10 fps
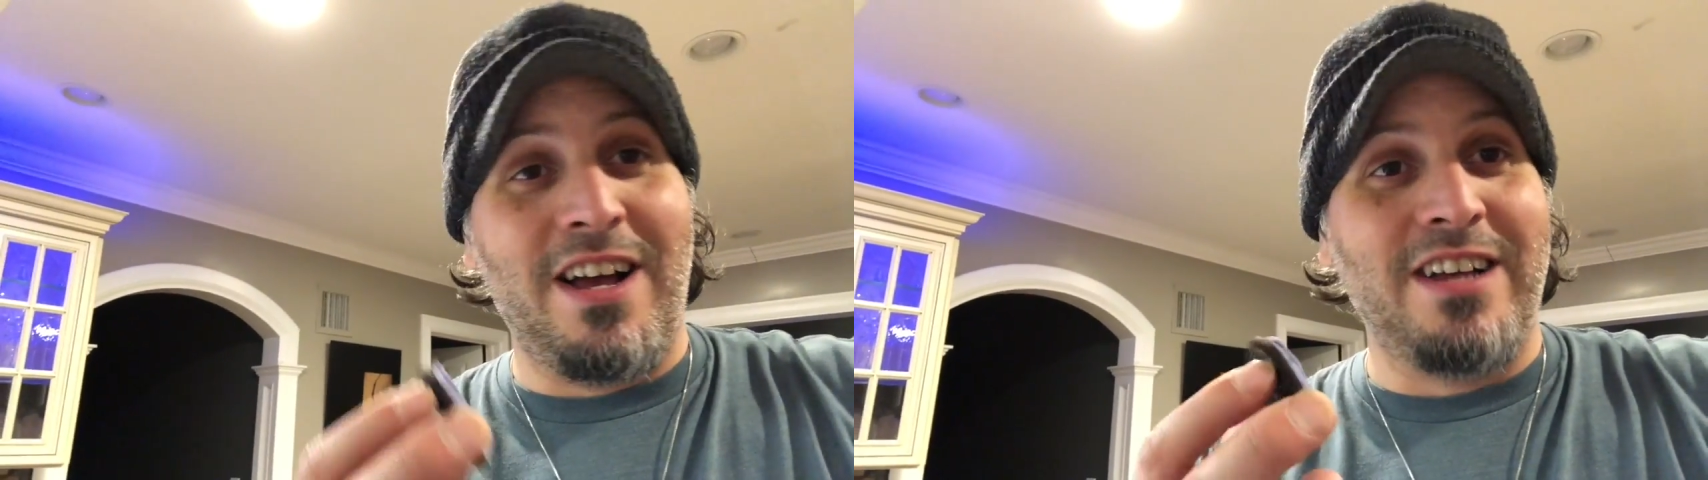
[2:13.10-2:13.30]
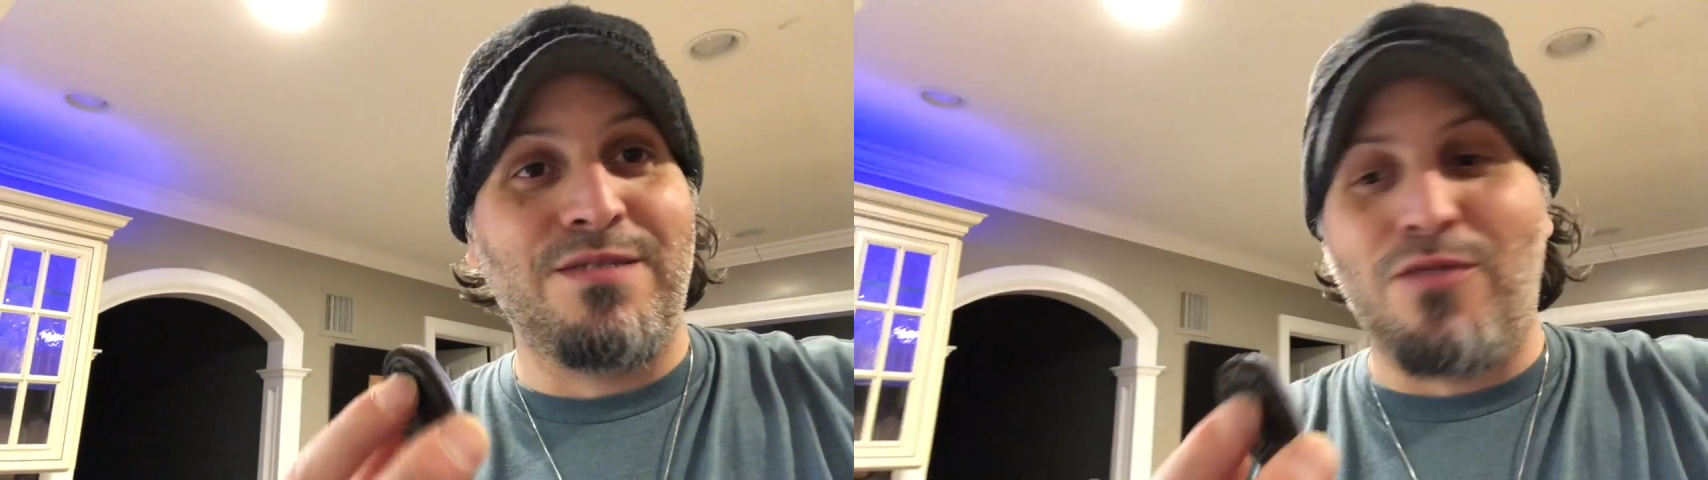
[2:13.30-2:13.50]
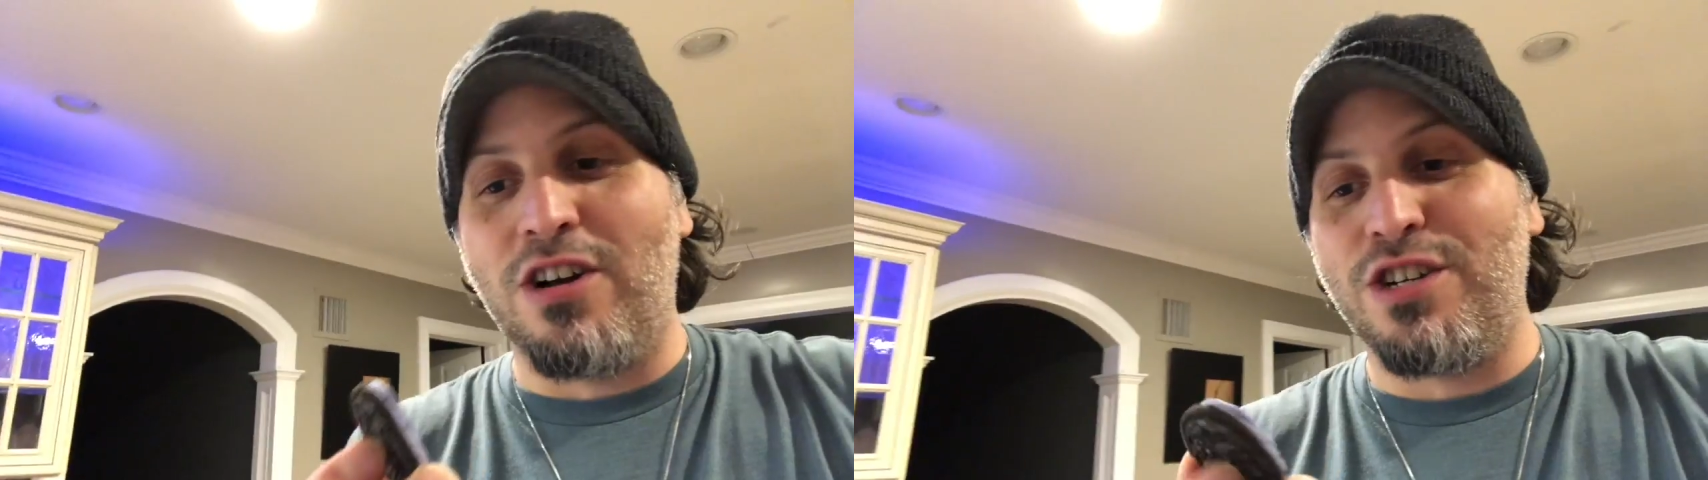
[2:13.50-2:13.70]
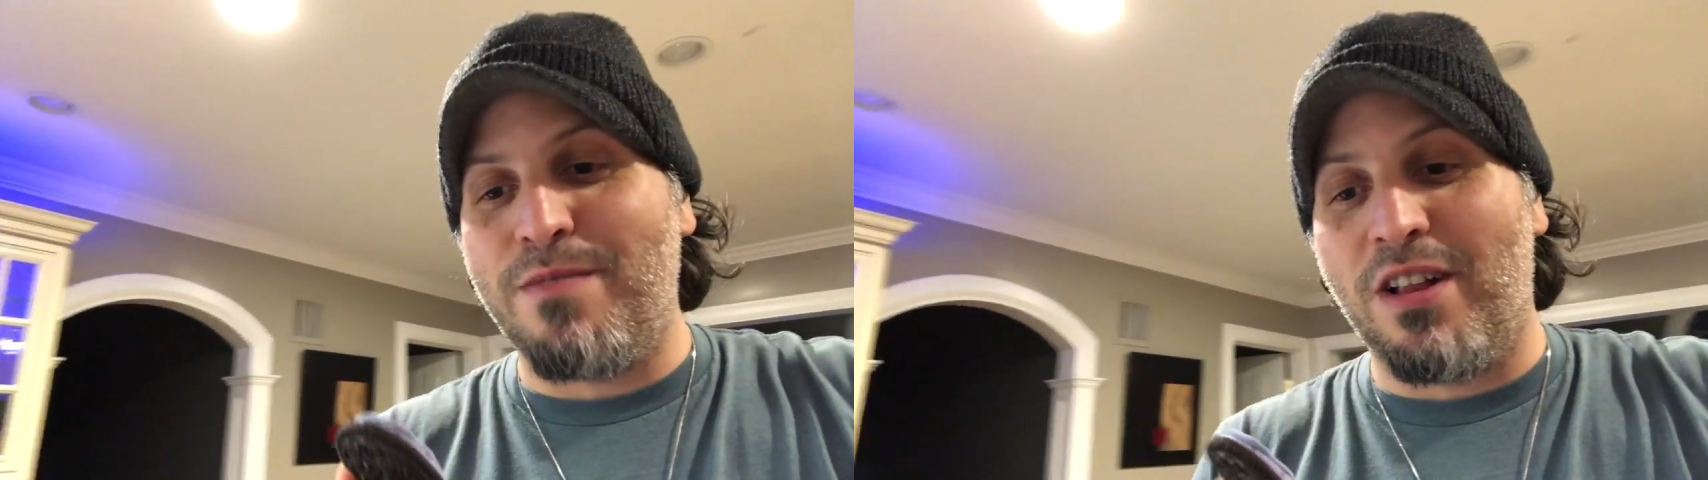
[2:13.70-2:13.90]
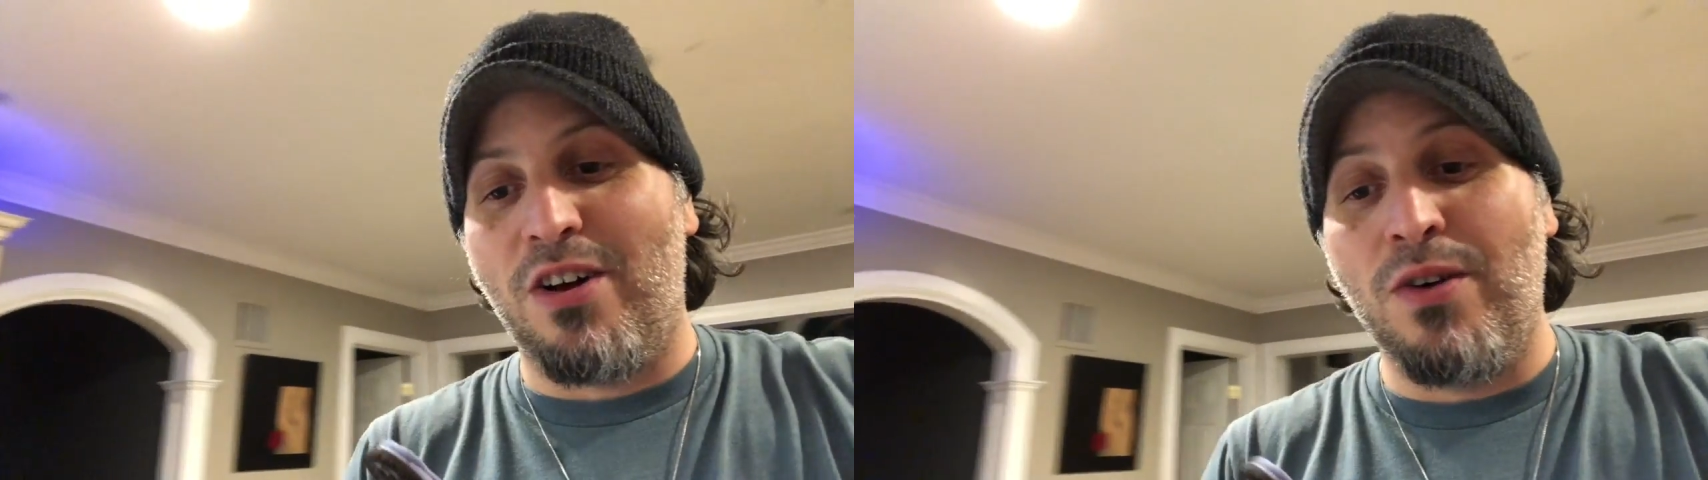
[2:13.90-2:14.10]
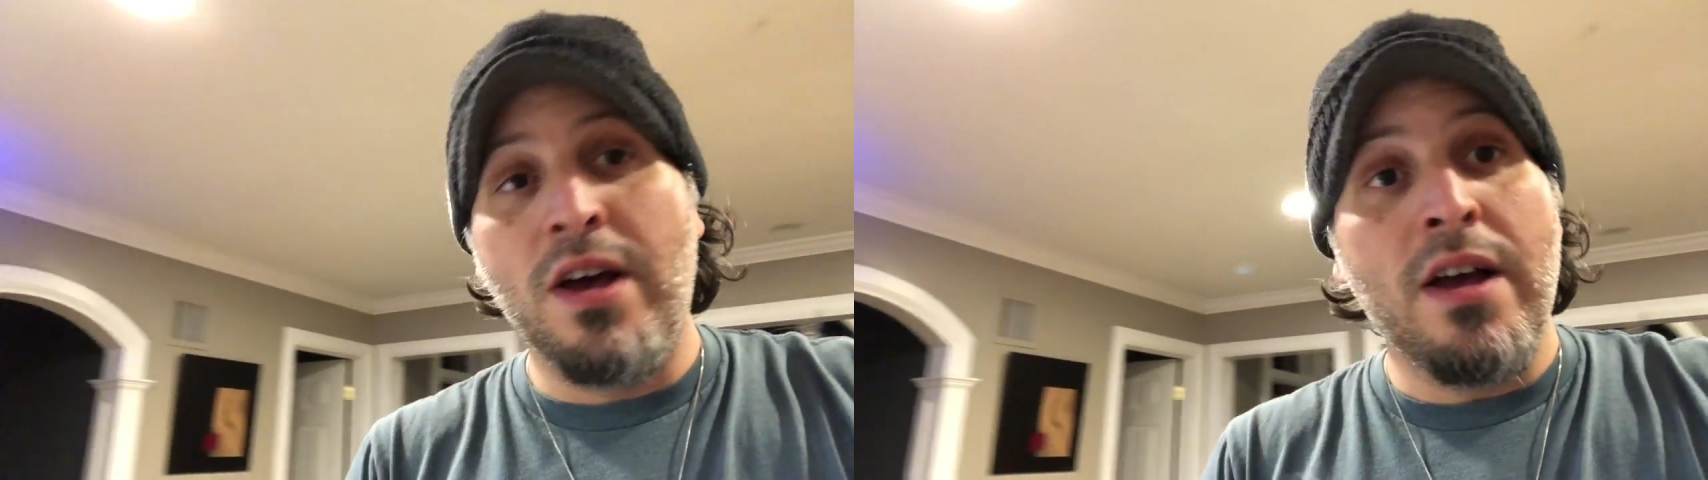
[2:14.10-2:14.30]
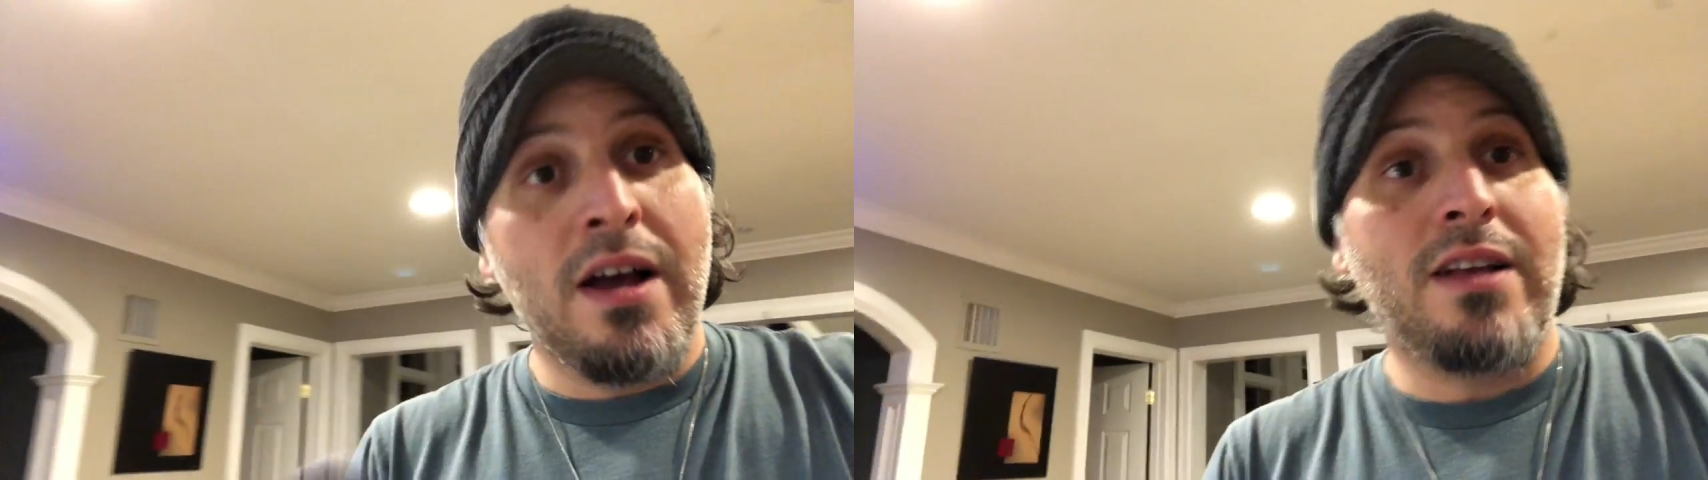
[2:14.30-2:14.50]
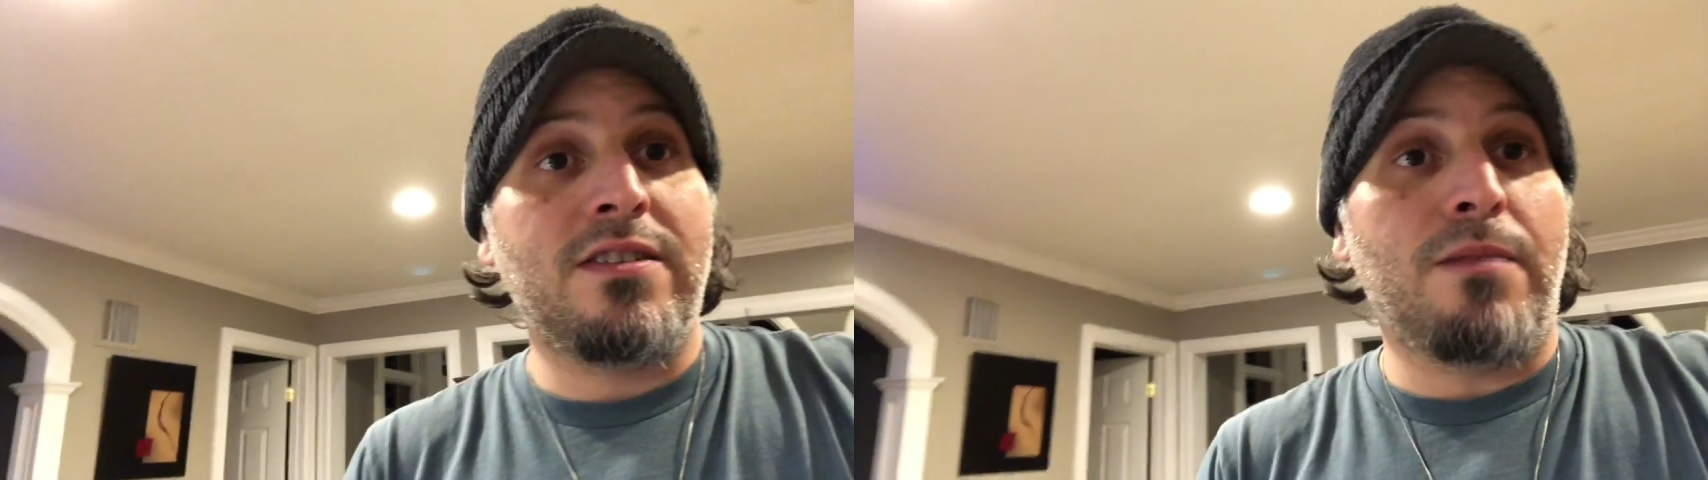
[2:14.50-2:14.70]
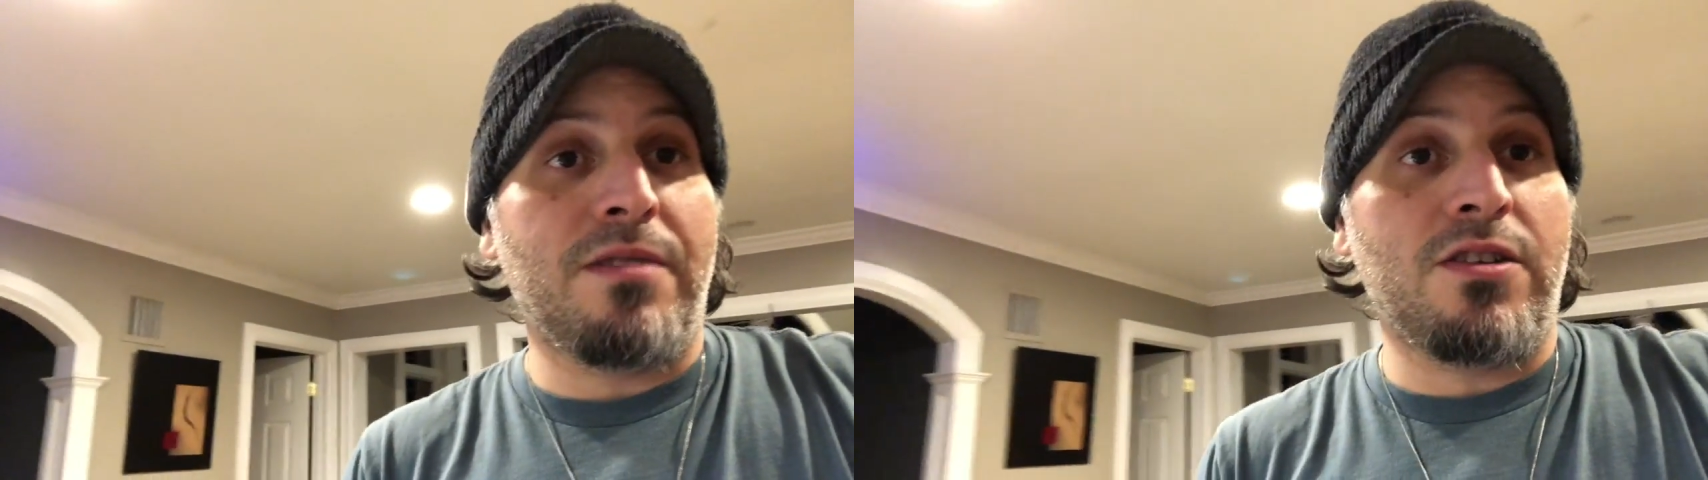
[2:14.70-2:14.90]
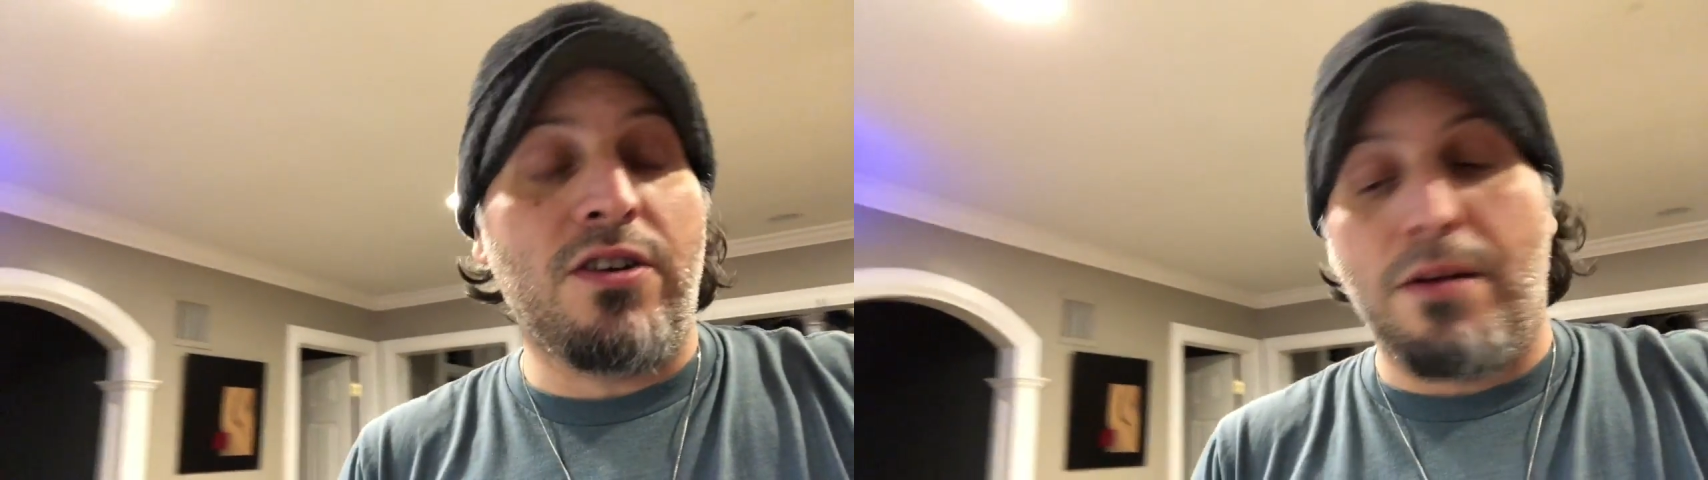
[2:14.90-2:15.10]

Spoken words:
as marshmallow and something good.